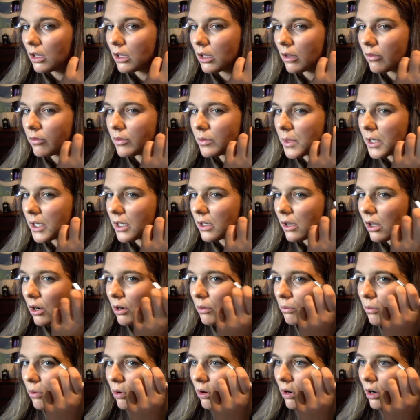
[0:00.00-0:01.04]
gives me a
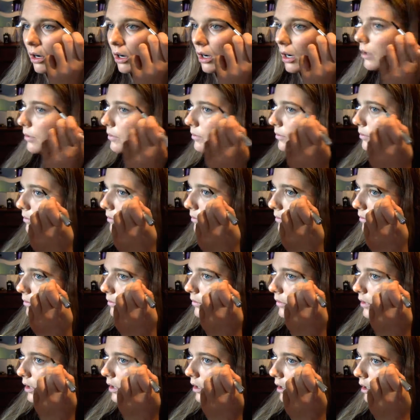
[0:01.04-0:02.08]
little more,
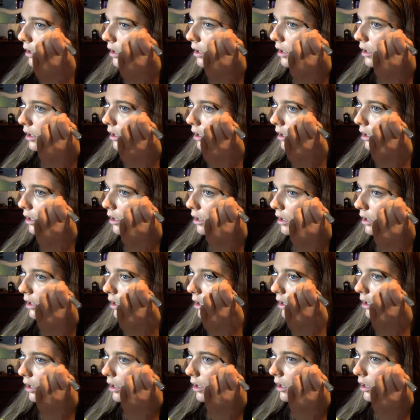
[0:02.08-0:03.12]

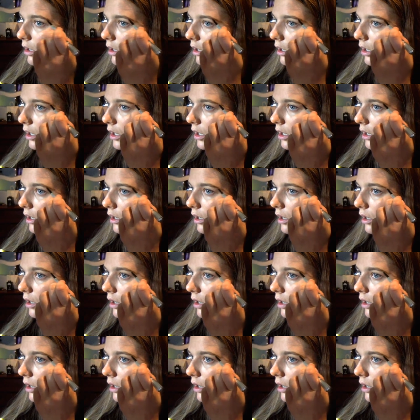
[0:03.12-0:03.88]
you know?